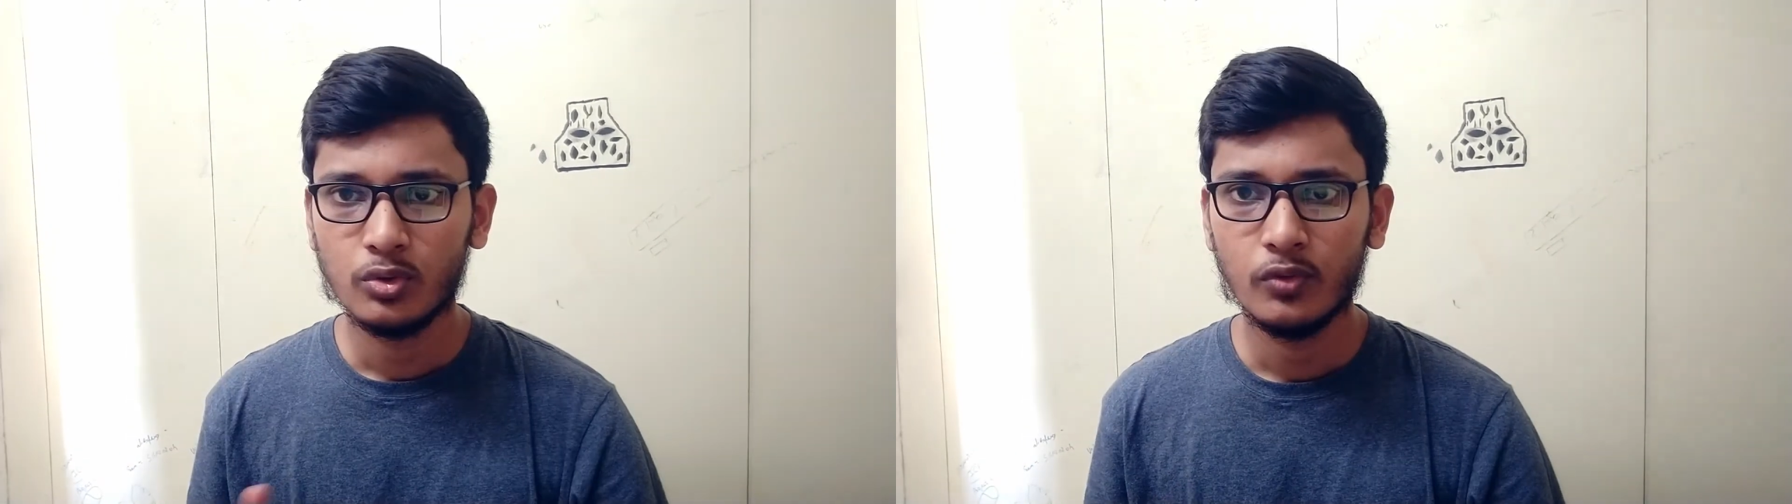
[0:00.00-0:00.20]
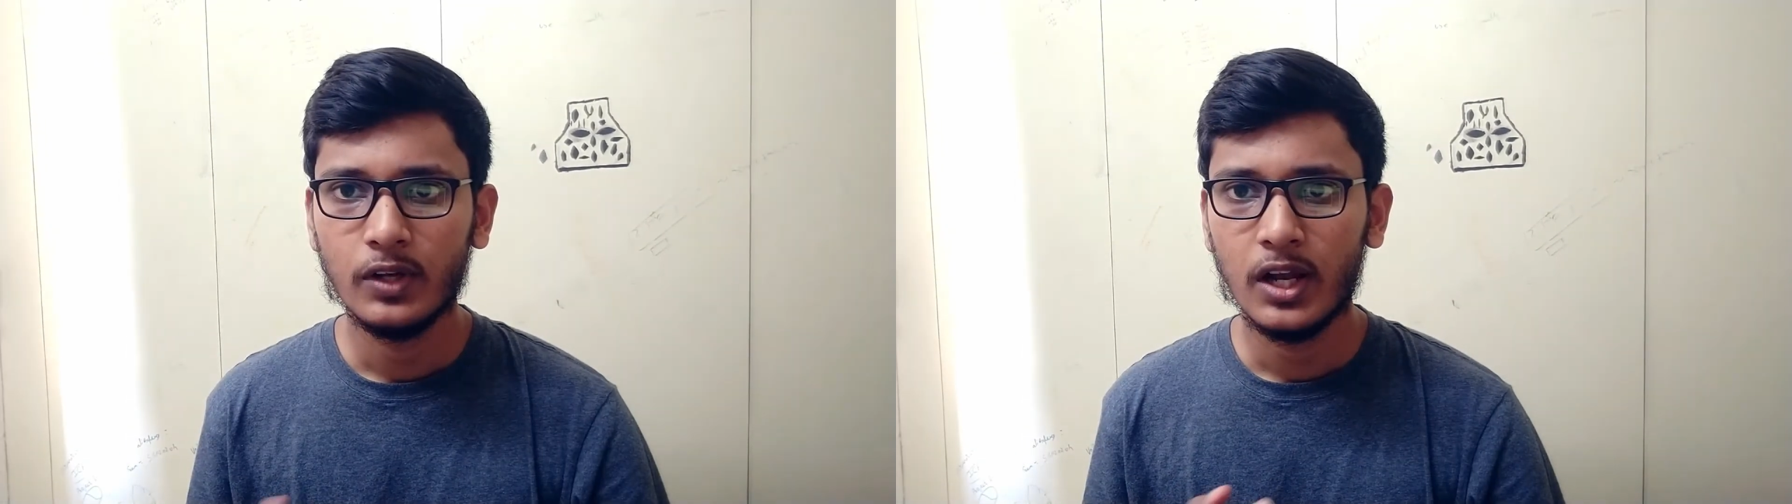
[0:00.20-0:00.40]

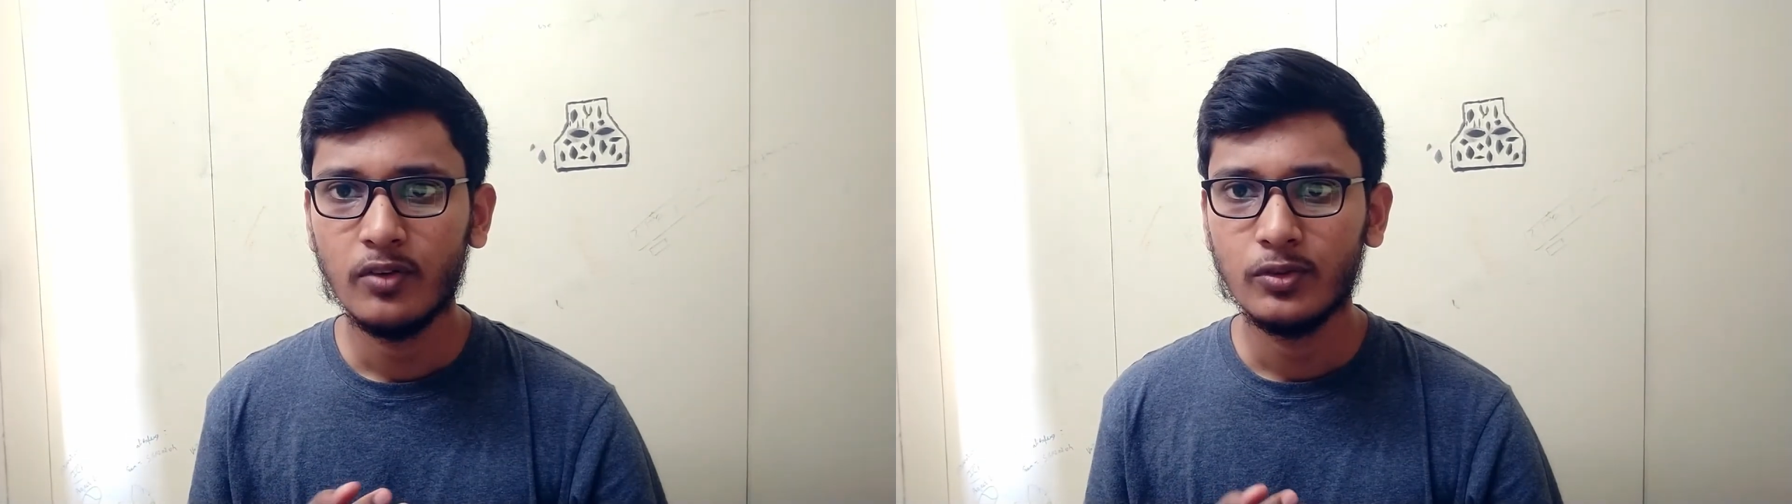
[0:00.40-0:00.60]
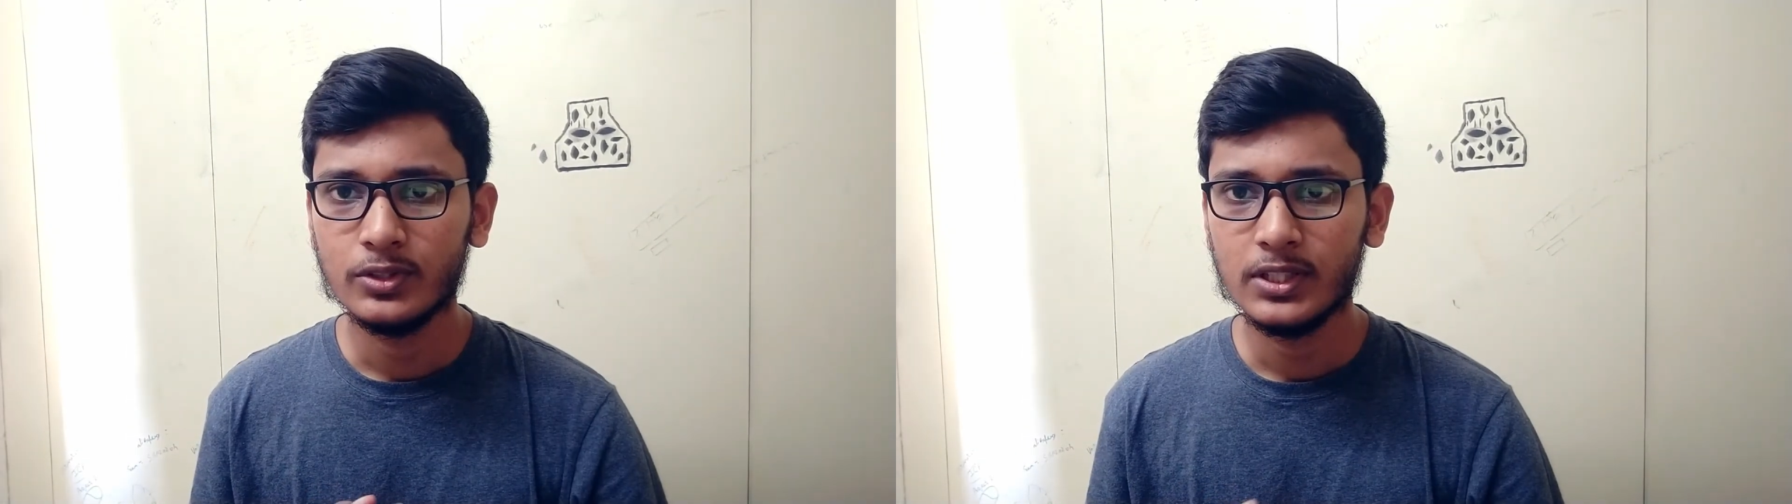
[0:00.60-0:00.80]
So we'll
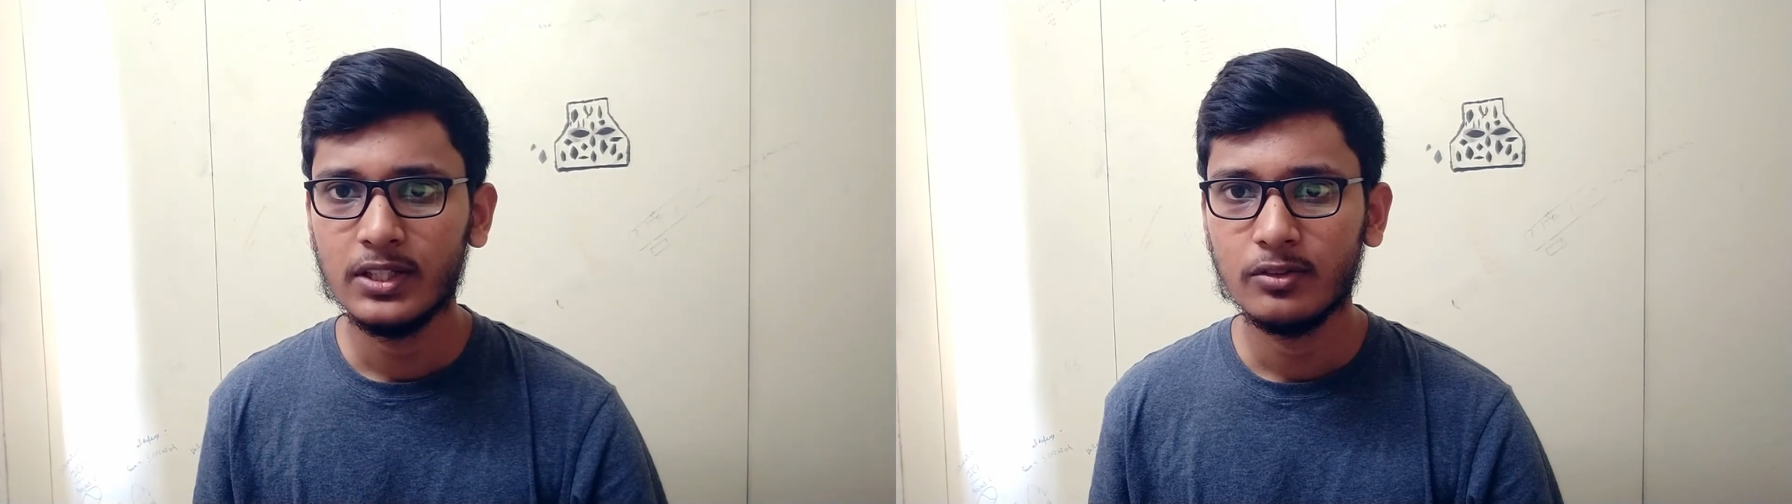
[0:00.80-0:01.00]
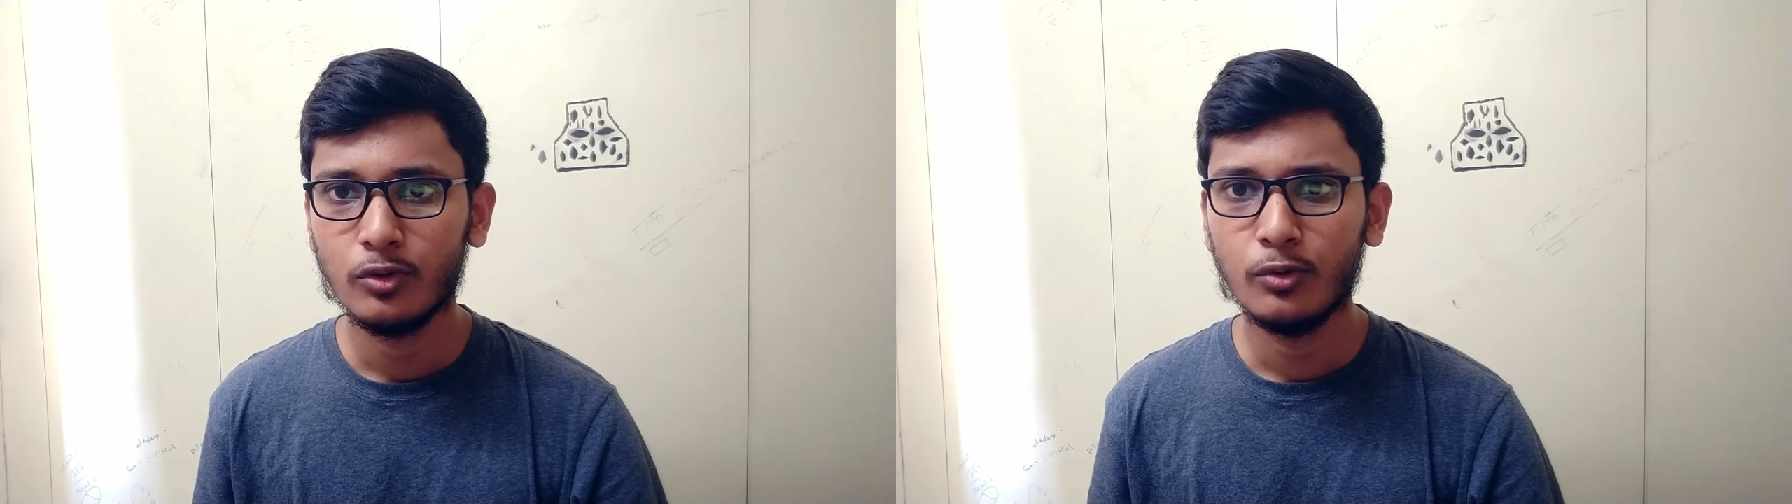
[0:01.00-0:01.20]
have to
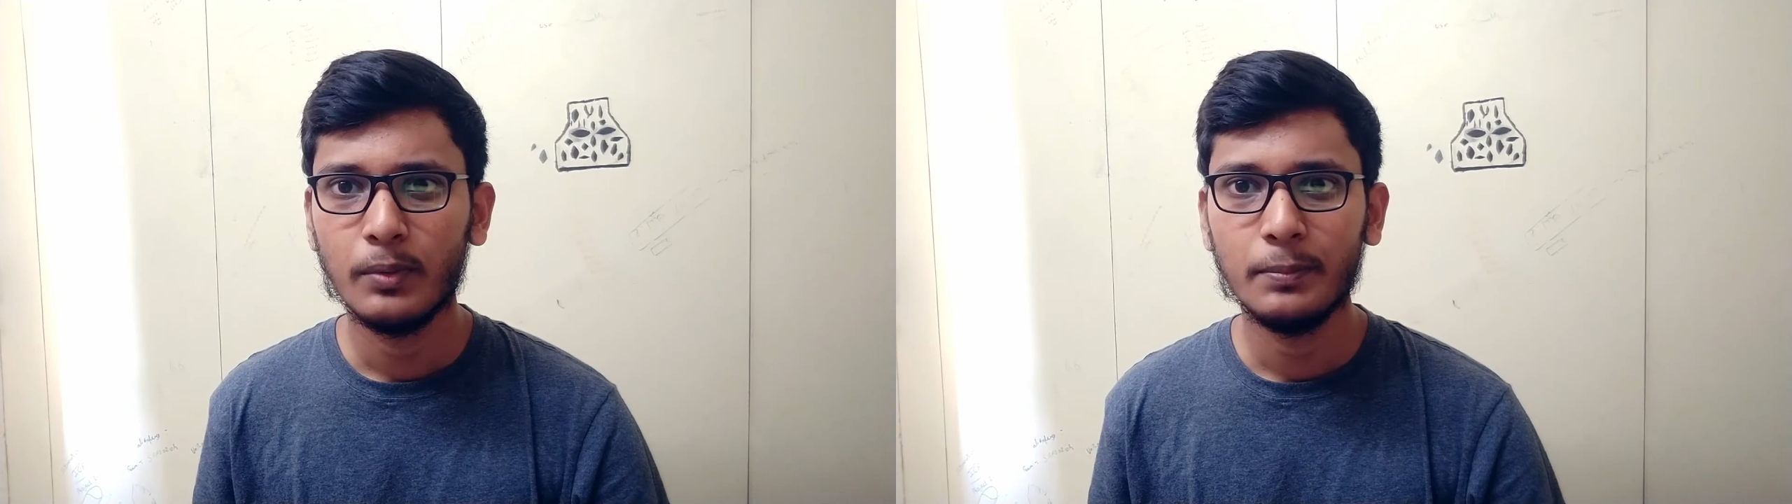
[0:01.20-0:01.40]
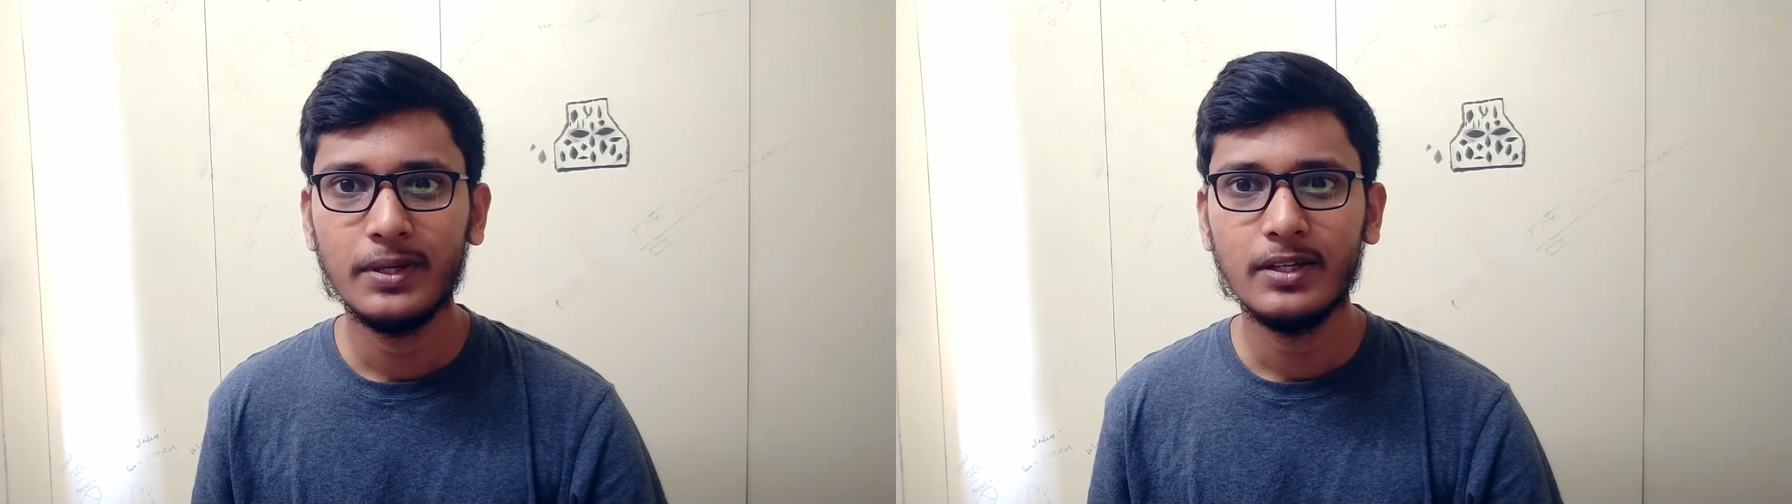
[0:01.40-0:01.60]
see. So
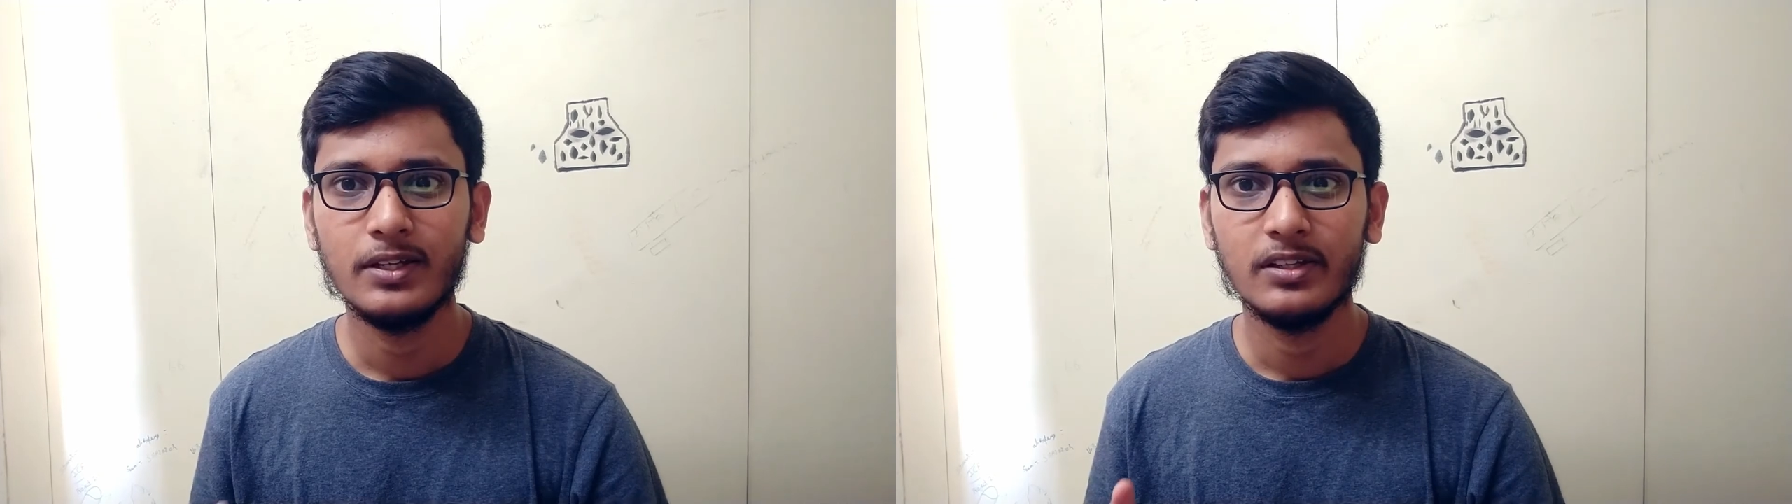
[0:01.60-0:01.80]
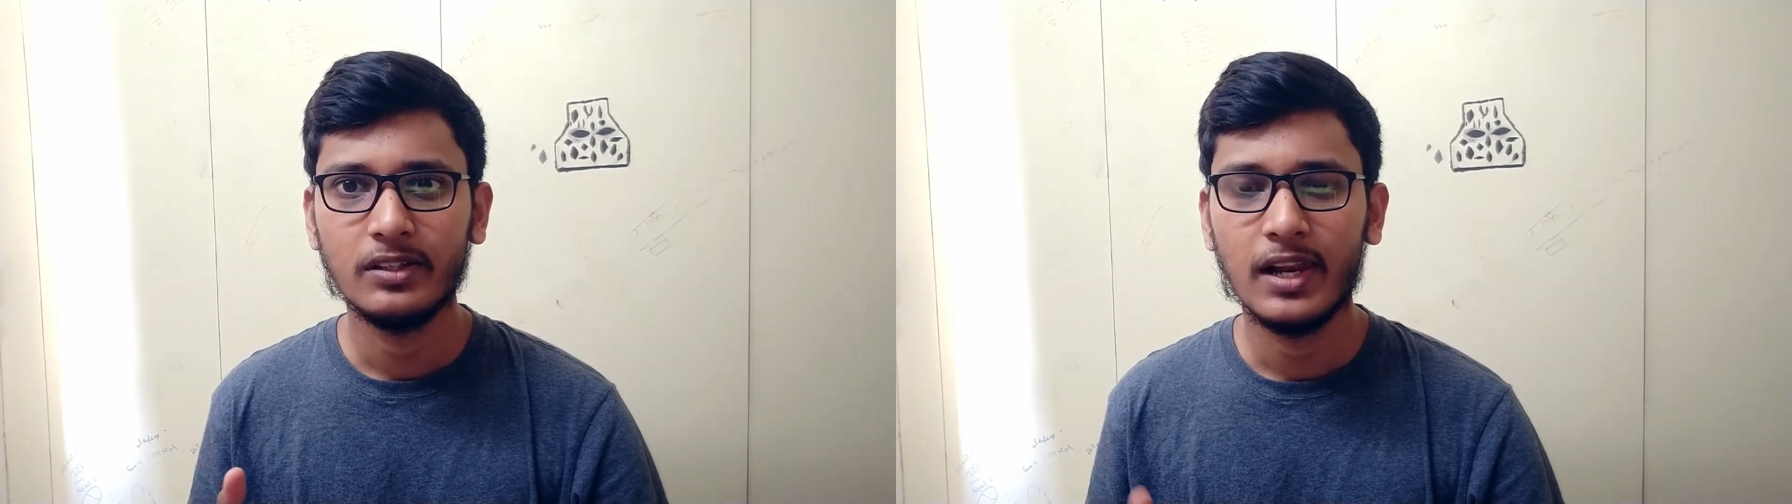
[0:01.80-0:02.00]
maybe